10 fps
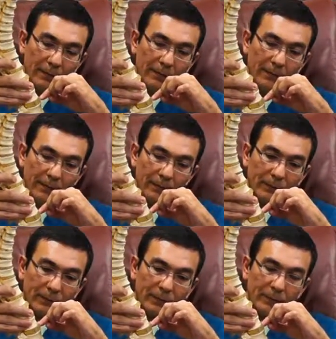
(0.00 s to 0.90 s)

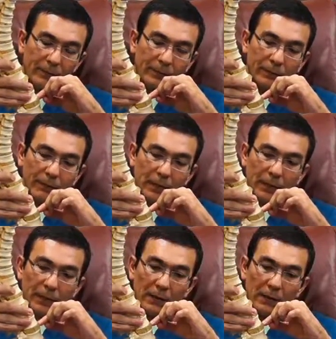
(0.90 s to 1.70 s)
[no speech]